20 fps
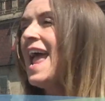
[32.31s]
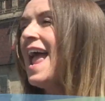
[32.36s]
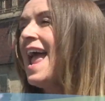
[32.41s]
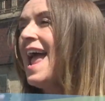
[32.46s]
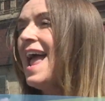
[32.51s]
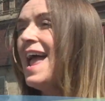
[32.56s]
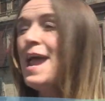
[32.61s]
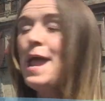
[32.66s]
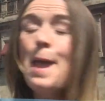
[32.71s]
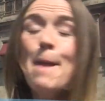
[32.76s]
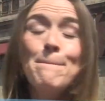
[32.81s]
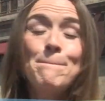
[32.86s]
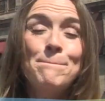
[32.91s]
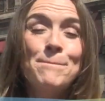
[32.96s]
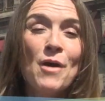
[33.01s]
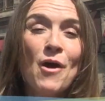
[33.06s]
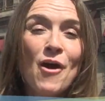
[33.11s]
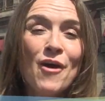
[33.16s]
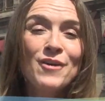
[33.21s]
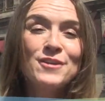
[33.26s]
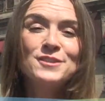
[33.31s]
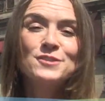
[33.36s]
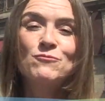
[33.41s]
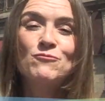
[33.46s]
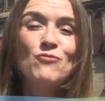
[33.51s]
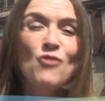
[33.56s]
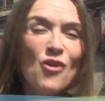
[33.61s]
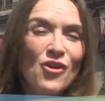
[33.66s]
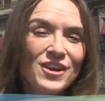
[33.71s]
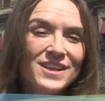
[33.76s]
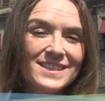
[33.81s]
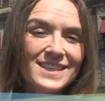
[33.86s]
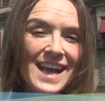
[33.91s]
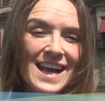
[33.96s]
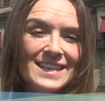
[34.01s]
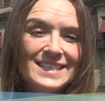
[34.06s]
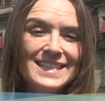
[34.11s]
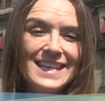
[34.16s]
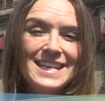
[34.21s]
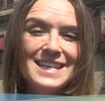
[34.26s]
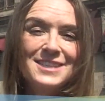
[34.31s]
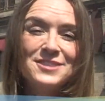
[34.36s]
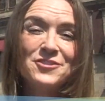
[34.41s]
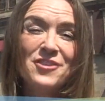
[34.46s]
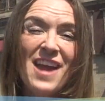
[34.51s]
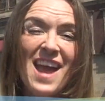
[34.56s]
hip bars, raucous cantinas,